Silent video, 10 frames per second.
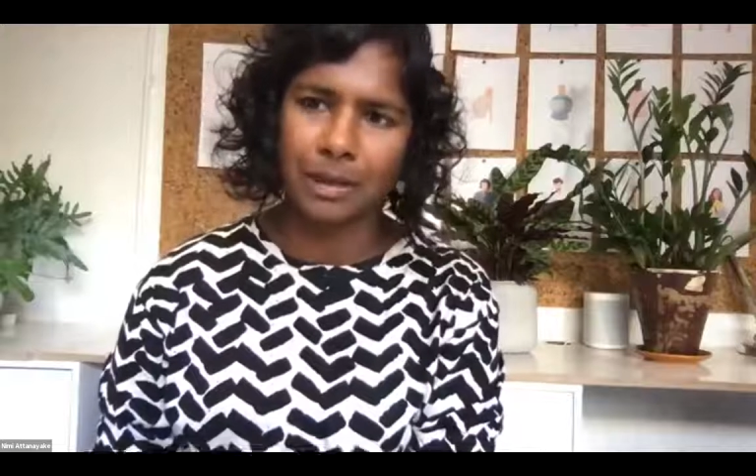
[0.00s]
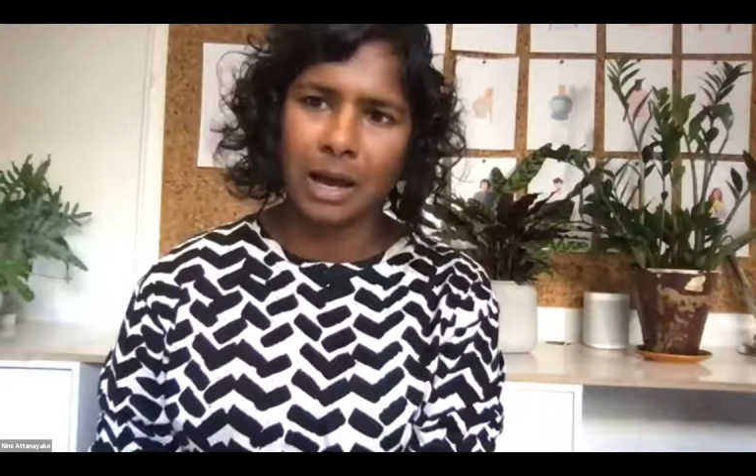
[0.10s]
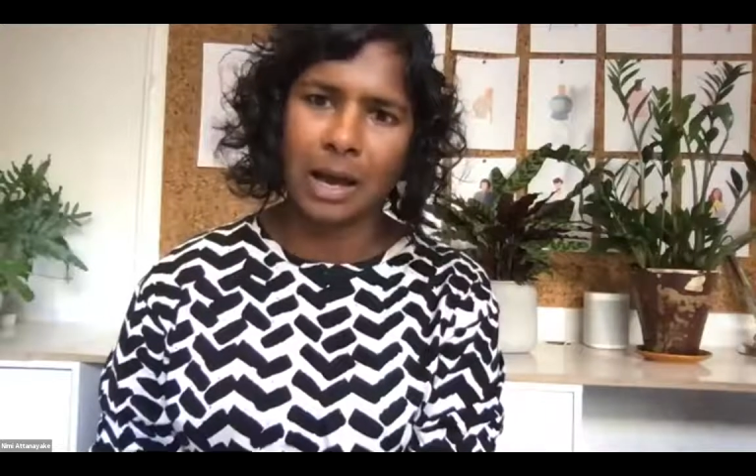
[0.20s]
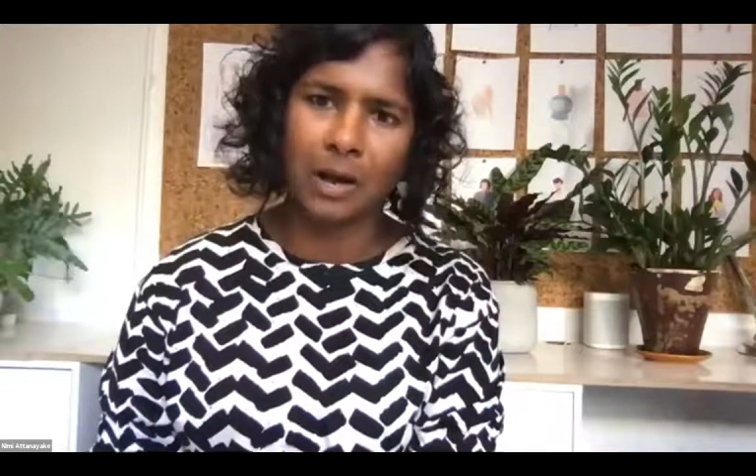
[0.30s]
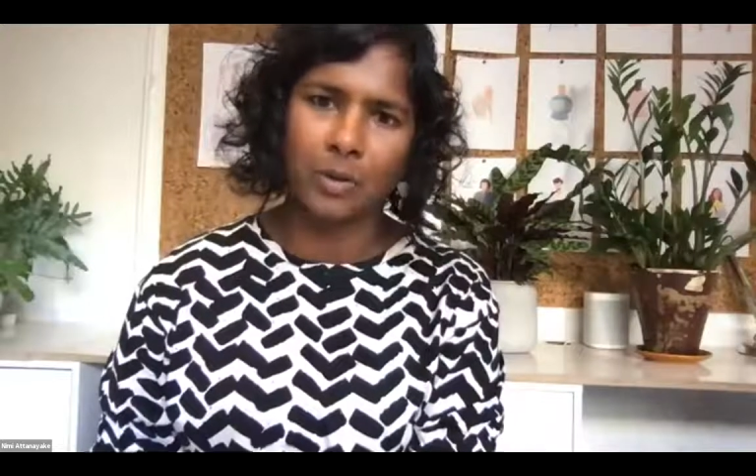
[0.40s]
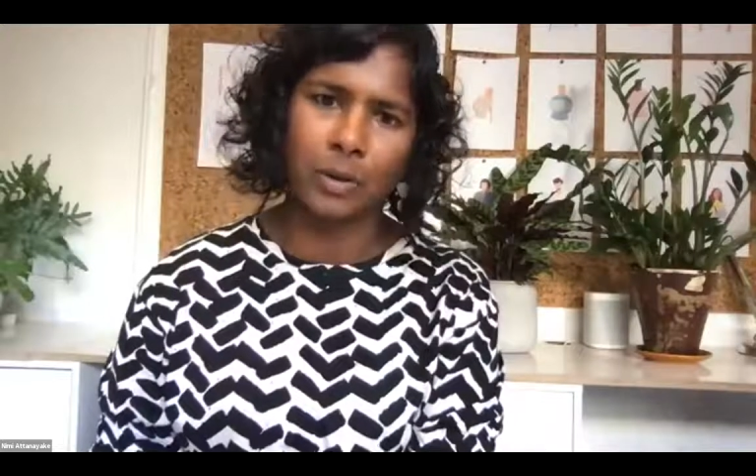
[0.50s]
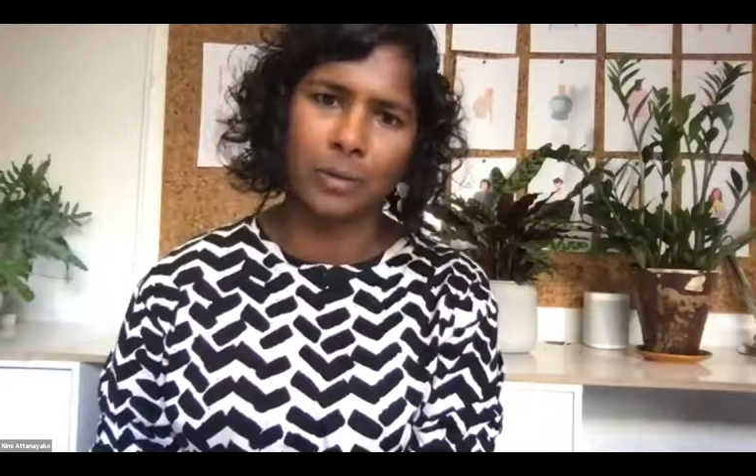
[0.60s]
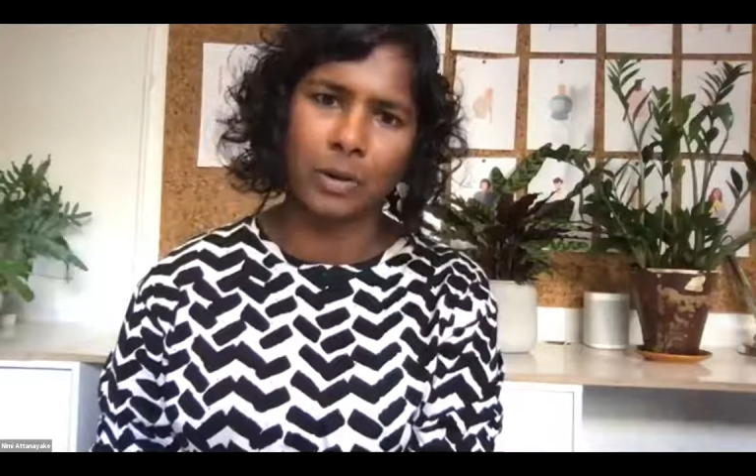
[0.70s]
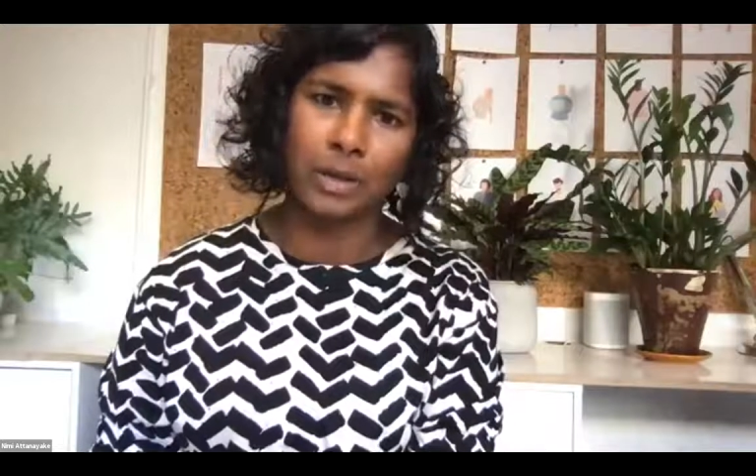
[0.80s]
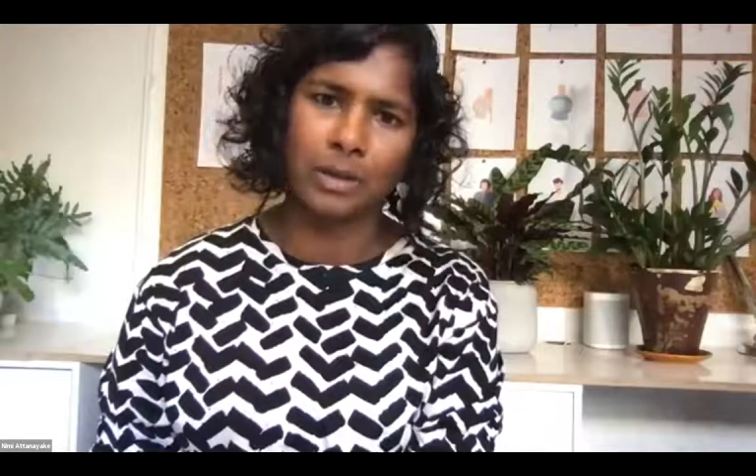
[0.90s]
How
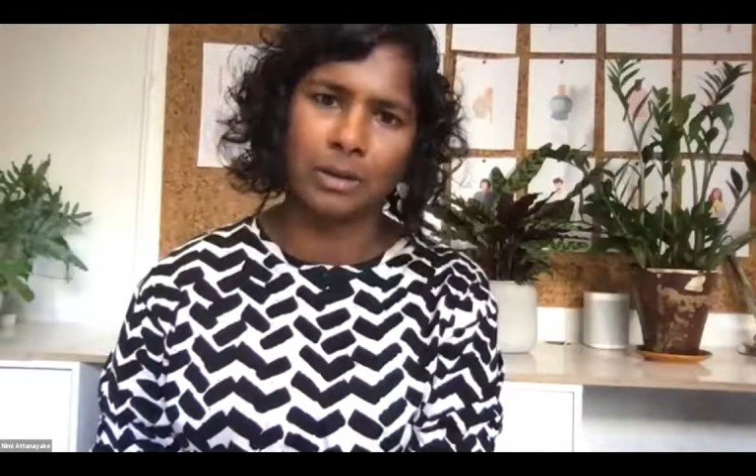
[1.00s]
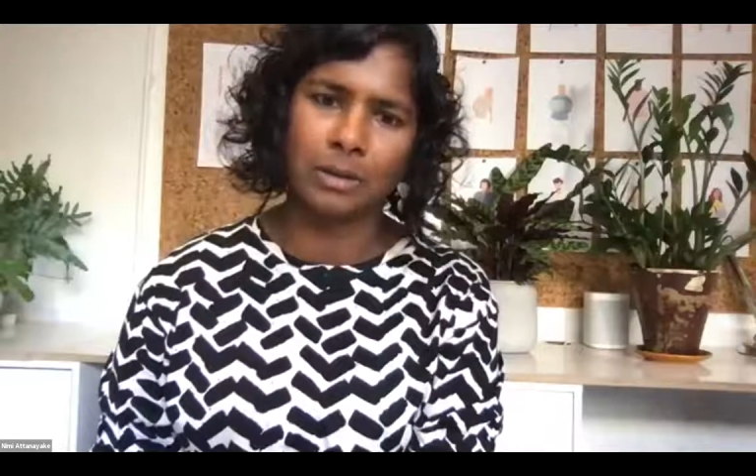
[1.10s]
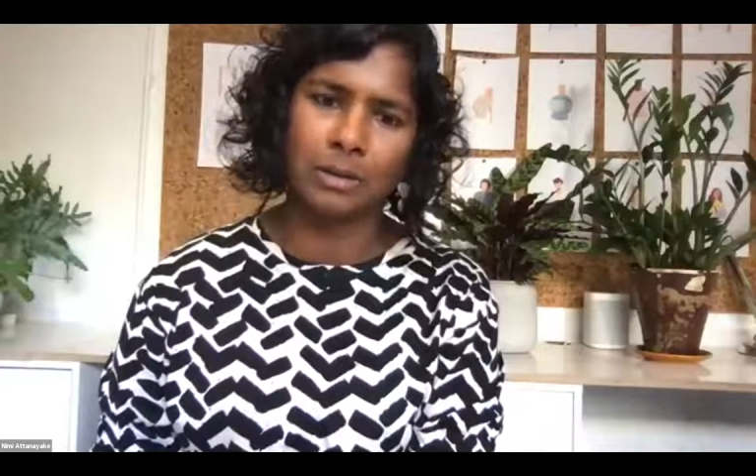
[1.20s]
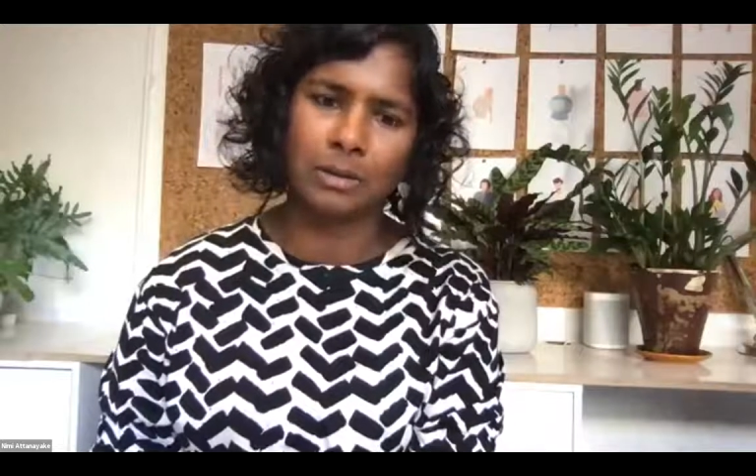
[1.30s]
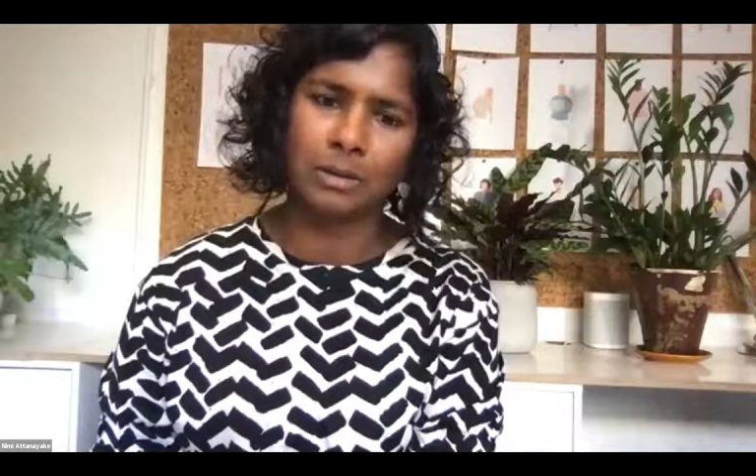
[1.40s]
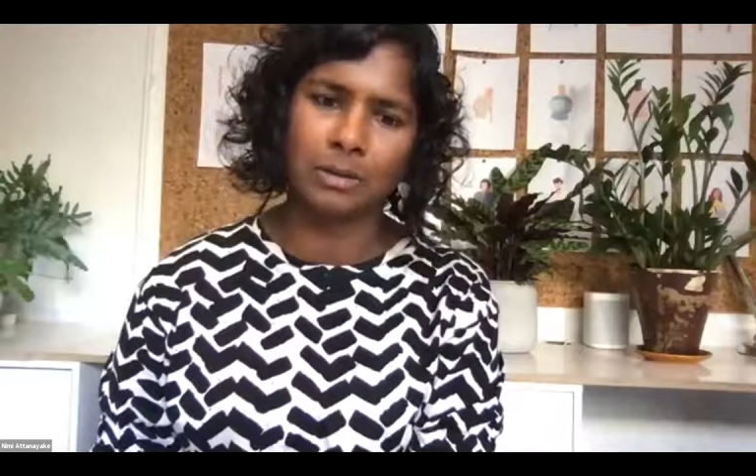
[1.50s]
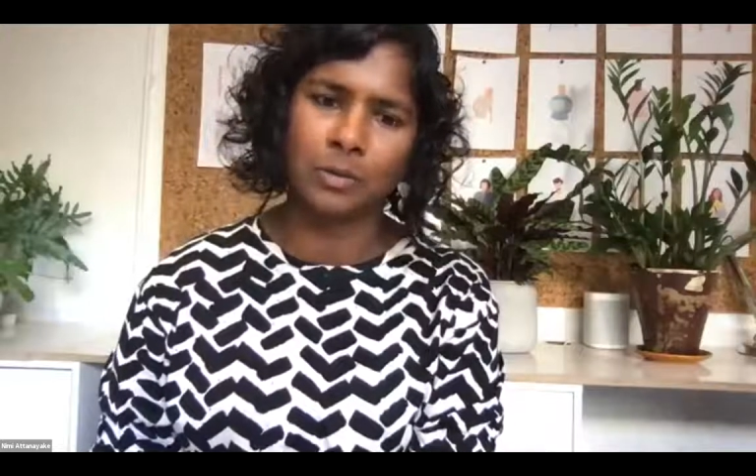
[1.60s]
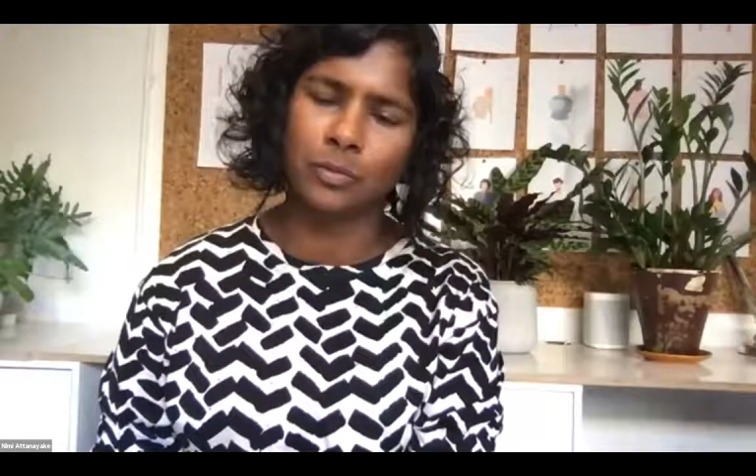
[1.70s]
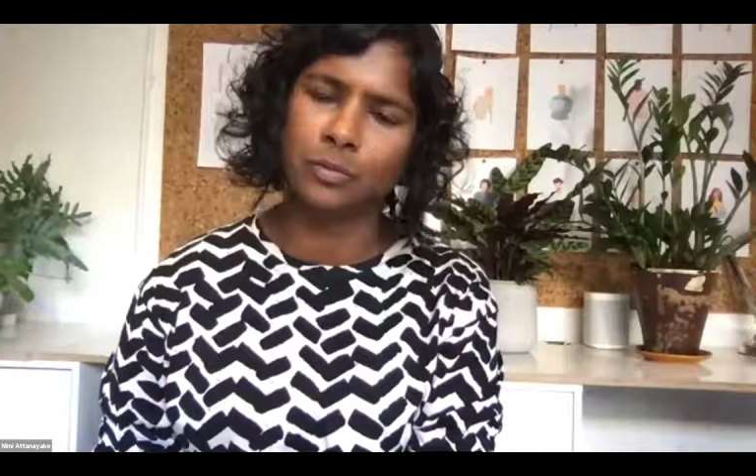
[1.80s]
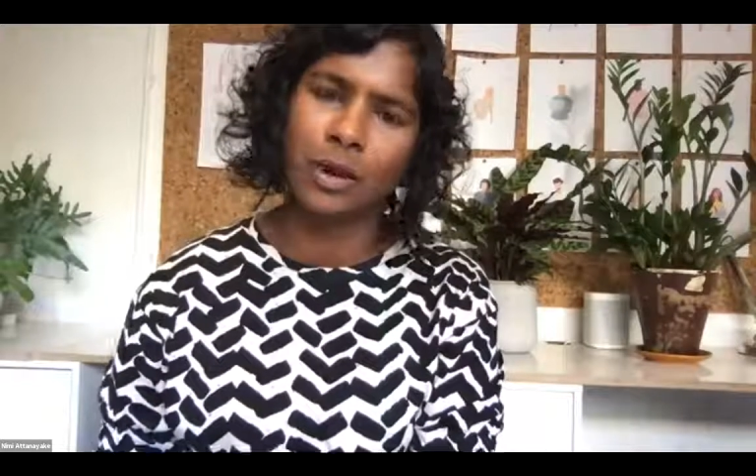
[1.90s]
can we
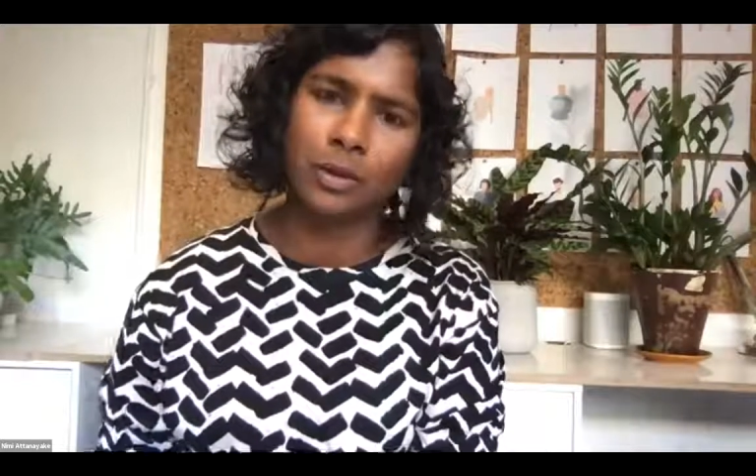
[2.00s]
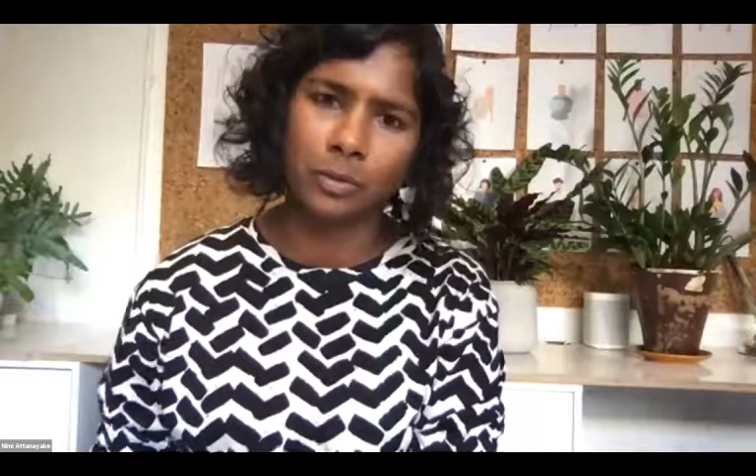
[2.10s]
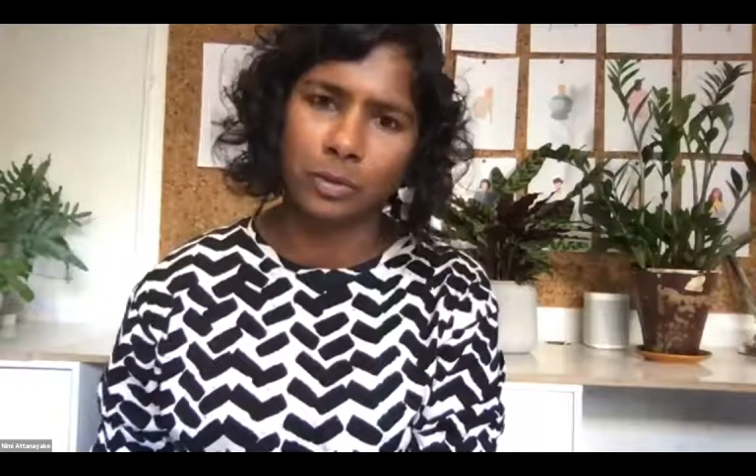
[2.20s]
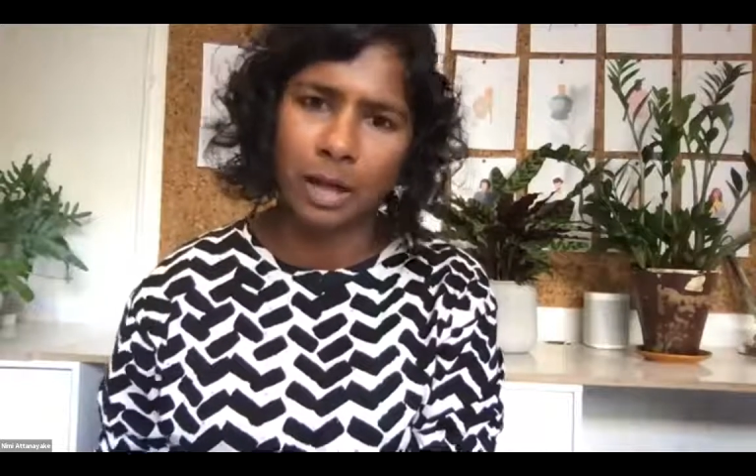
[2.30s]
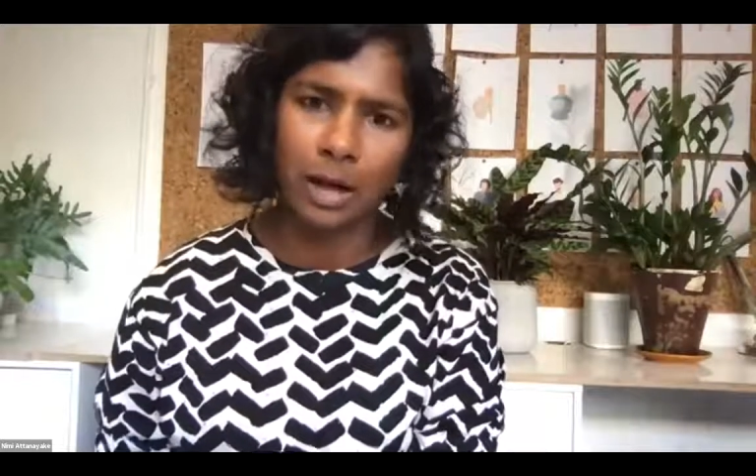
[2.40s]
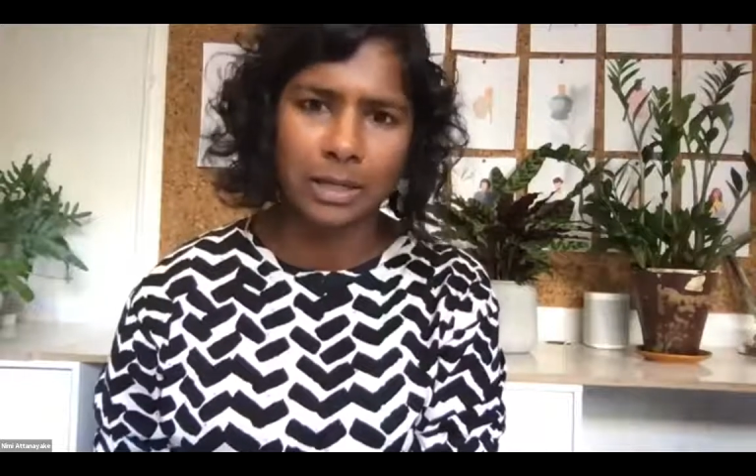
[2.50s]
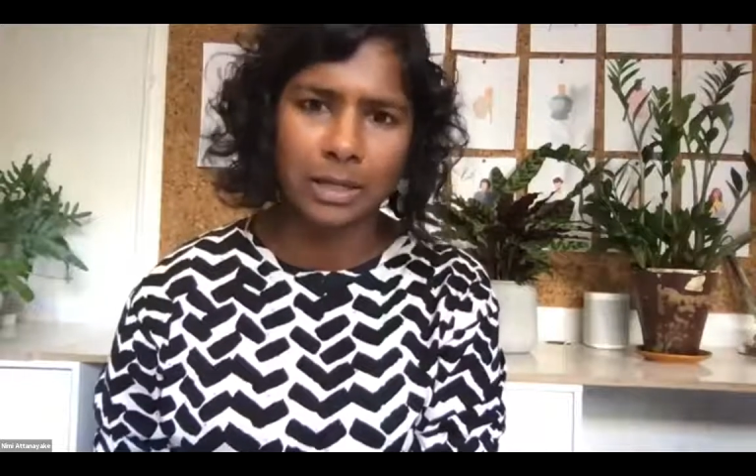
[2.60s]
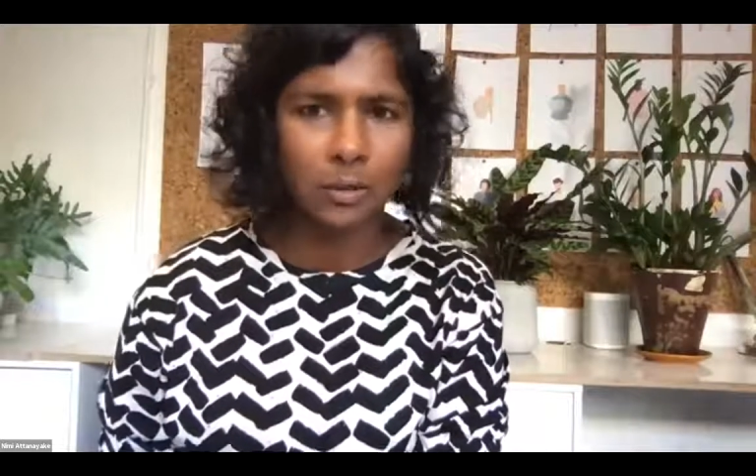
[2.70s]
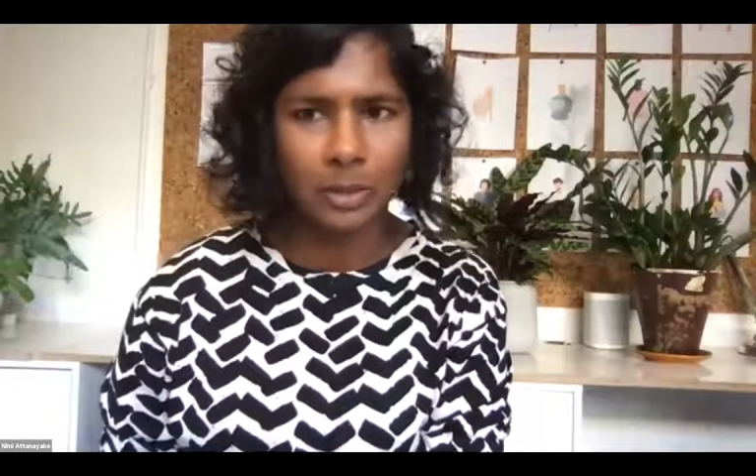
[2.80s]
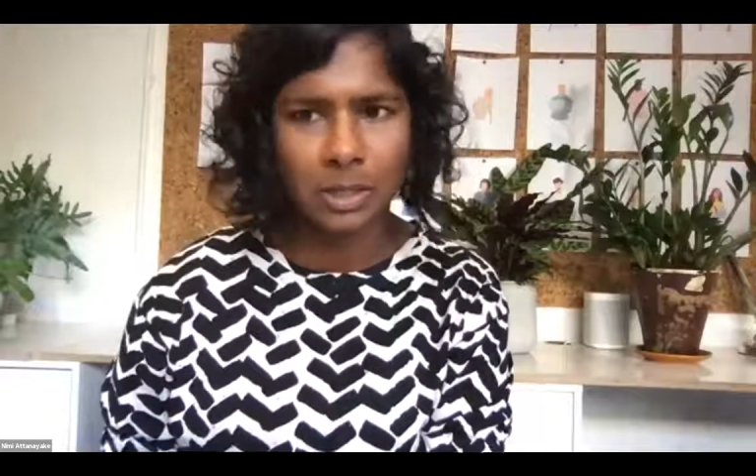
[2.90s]
sort of funnel the light so